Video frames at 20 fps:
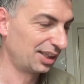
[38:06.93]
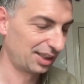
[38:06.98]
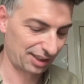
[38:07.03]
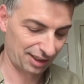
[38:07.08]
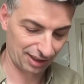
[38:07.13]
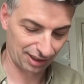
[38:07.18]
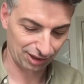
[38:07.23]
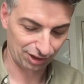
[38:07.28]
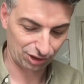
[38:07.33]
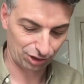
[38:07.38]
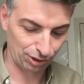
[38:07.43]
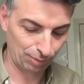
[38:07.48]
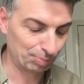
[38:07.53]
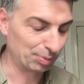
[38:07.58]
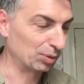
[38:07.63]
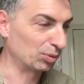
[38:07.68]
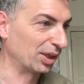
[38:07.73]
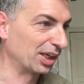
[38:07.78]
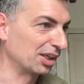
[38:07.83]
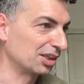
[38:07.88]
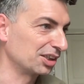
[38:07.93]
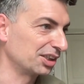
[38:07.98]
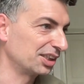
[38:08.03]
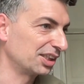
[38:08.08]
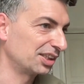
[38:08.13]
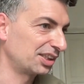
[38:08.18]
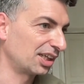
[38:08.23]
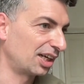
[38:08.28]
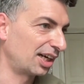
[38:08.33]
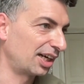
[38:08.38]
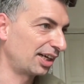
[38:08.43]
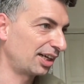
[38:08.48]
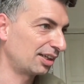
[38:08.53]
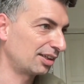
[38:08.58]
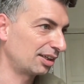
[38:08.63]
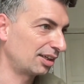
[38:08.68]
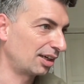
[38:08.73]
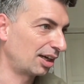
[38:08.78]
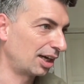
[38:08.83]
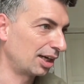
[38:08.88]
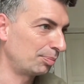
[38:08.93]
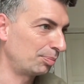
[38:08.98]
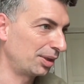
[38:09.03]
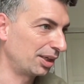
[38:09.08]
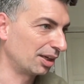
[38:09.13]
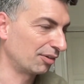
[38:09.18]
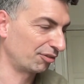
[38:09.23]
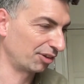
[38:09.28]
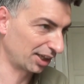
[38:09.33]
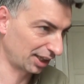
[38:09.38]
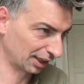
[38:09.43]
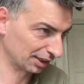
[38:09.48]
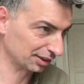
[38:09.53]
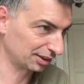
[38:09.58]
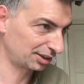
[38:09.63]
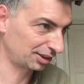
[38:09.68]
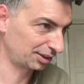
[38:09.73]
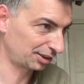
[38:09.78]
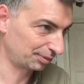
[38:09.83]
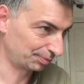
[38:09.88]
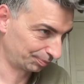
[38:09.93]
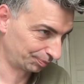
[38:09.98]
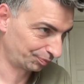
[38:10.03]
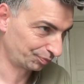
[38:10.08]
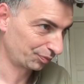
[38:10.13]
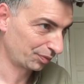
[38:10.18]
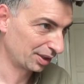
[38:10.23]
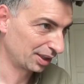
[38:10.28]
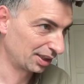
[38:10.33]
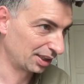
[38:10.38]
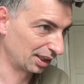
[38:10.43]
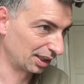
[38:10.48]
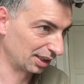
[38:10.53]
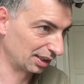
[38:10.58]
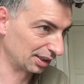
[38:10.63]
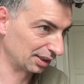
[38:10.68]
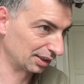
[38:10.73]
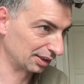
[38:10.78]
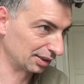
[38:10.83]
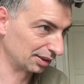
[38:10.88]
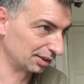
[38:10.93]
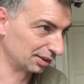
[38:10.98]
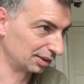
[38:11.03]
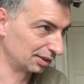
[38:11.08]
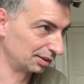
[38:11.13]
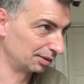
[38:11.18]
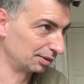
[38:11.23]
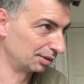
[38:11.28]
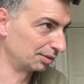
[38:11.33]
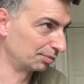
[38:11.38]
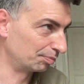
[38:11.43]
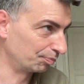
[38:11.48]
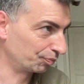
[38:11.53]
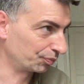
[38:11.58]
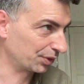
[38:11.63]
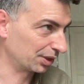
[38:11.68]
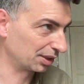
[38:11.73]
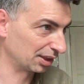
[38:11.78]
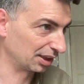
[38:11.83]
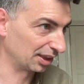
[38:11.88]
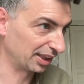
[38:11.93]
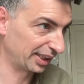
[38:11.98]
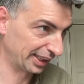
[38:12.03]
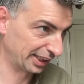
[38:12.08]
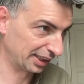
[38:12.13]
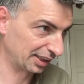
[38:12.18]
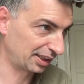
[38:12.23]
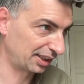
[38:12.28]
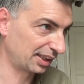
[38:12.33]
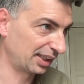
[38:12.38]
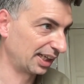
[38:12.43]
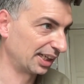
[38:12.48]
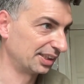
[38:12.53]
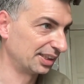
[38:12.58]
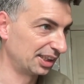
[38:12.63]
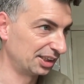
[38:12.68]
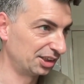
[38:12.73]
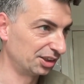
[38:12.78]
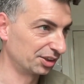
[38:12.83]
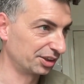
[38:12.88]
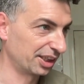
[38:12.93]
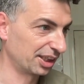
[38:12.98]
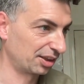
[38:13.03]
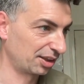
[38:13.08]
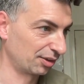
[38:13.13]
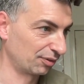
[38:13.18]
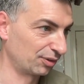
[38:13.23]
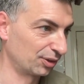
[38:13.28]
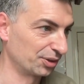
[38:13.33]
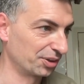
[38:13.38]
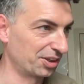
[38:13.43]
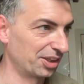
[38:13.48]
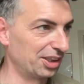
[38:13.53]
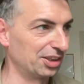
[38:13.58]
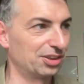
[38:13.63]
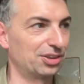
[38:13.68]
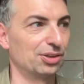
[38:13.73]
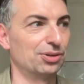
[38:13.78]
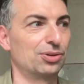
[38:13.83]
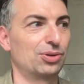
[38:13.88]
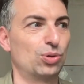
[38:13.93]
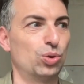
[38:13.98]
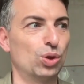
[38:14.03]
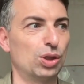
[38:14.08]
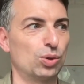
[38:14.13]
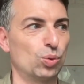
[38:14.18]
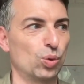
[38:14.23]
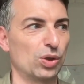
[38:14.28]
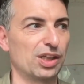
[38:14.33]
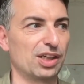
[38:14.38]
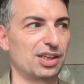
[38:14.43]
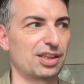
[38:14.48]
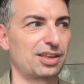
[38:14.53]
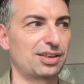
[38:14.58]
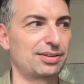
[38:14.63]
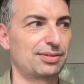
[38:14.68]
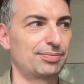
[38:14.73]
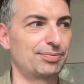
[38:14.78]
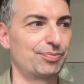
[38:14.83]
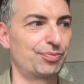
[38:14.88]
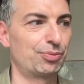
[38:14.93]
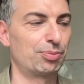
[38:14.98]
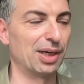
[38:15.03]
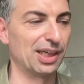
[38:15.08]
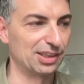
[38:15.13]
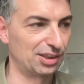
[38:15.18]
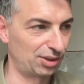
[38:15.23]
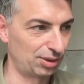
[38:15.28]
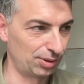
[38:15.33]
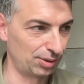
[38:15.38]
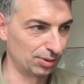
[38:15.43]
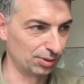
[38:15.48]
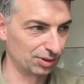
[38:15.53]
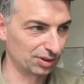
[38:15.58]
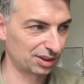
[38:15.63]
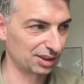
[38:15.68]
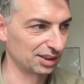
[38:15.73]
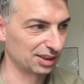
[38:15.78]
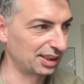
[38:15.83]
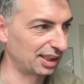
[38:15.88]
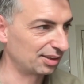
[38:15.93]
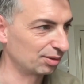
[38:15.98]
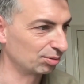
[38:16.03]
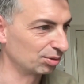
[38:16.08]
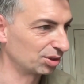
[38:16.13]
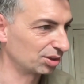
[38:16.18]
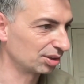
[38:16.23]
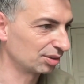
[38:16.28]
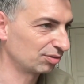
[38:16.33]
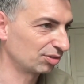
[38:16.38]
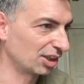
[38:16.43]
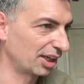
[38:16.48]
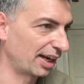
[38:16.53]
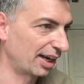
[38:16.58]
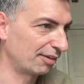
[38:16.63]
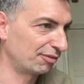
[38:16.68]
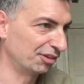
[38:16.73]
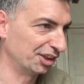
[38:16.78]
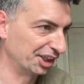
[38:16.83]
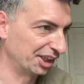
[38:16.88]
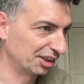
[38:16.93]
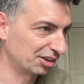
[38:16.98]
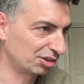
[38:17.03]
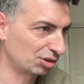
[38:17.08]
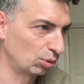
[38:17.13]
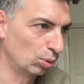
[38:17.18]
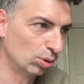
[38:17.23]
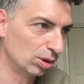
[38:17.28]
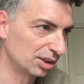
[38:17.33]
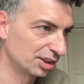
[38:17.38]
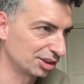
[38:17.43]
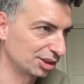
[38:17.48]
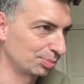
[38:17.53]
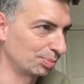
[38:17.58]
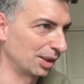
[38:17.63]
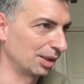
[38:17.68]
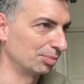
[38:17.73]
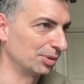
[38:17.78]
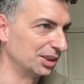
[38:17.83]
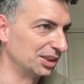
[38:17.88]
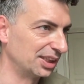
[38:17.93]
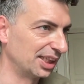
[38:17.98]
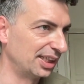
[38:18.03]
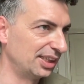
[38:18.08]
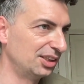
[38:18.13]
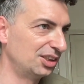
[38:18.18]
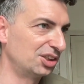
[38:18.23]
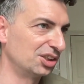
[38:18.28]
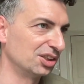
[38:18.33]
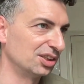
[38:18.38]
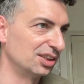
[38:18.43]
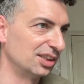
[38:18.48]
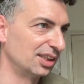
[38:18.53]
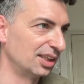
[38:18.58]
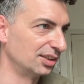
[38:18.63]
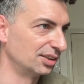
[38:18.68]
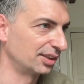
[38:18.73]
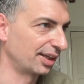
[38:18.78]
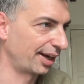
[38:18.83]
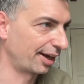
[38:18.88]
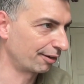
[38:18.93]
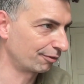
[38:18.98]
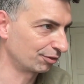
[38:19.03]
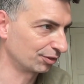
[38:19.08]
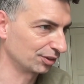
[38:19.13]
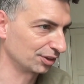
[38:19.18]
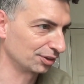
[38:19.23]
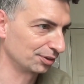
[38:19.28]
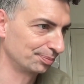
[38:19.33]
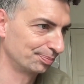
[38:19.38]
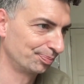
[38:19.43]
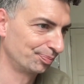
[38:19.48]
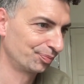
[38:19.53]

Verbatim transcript: uh, Super Rare, you hit the I P F S uh, link, and then you'll get the full thing. So cool work by Tugcan. It's at a reserve for half an E T H. Cool experimentation as ever.